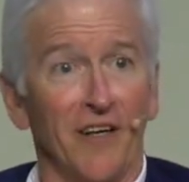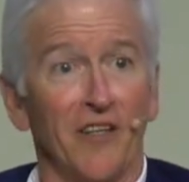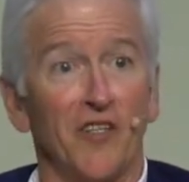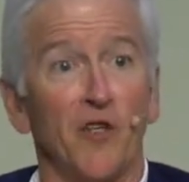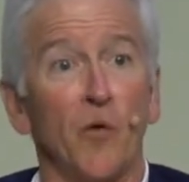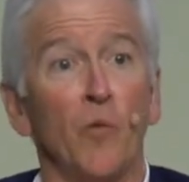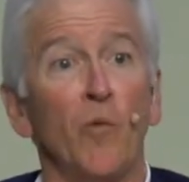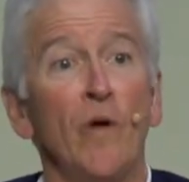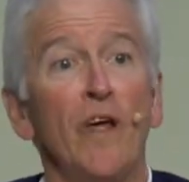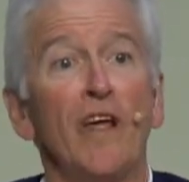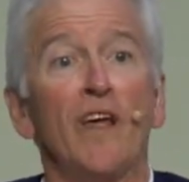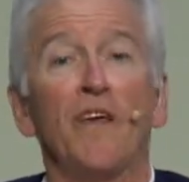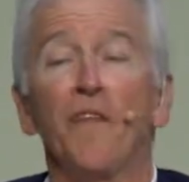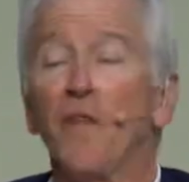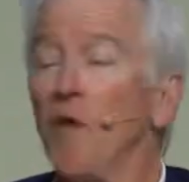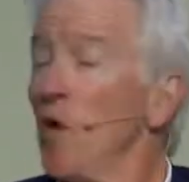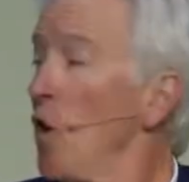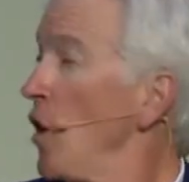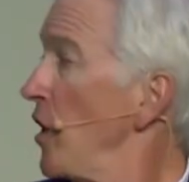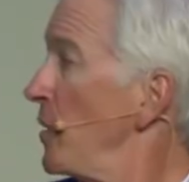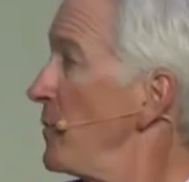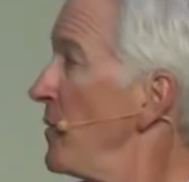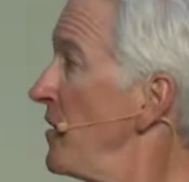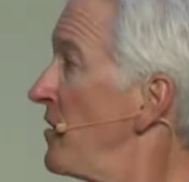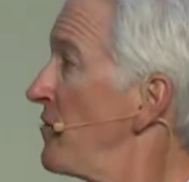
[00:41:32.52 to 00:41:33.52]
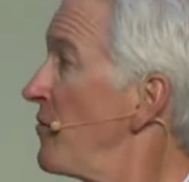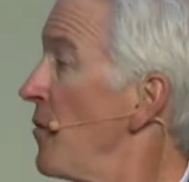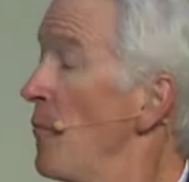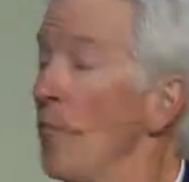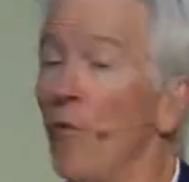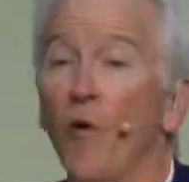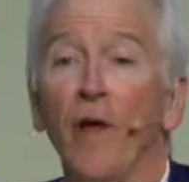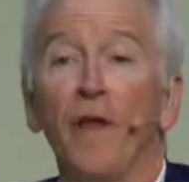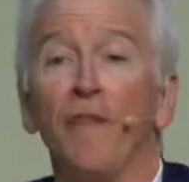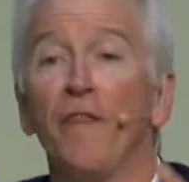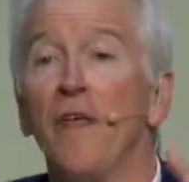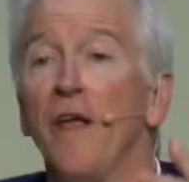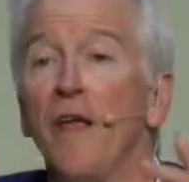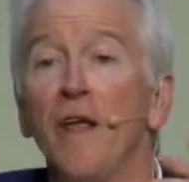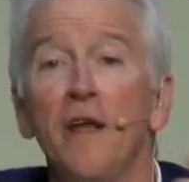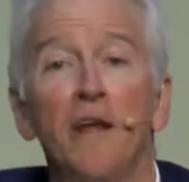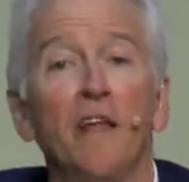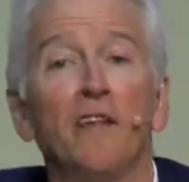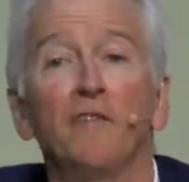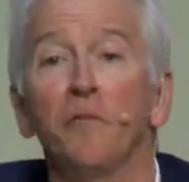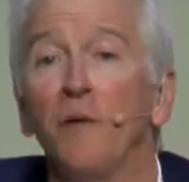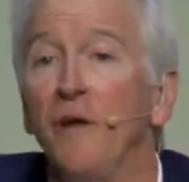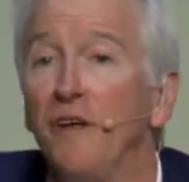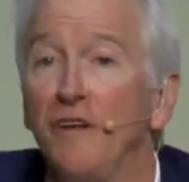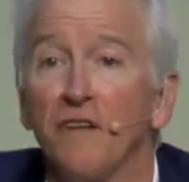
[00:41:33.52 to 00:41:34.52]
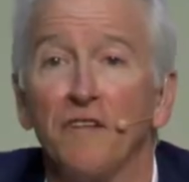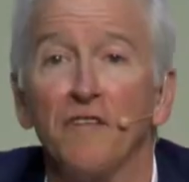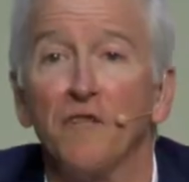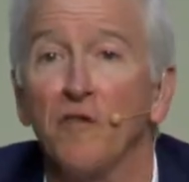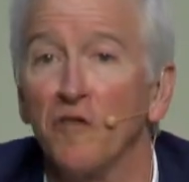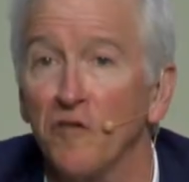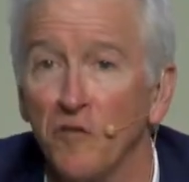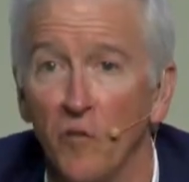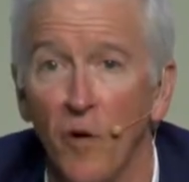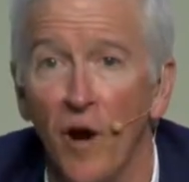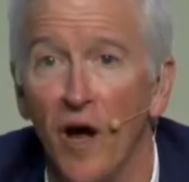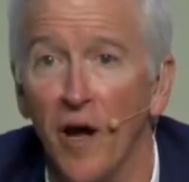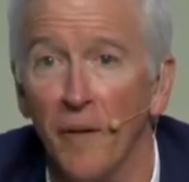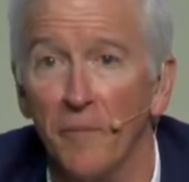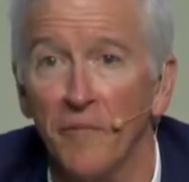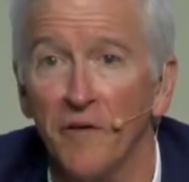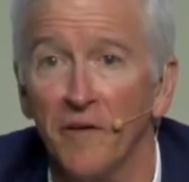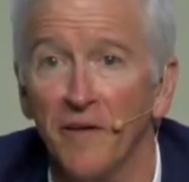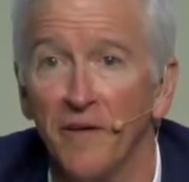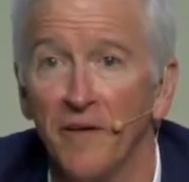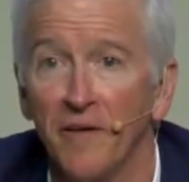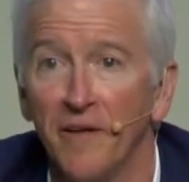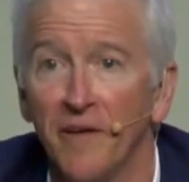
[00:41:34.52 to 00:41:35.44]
to weaken the Ottomans from within, as we just described.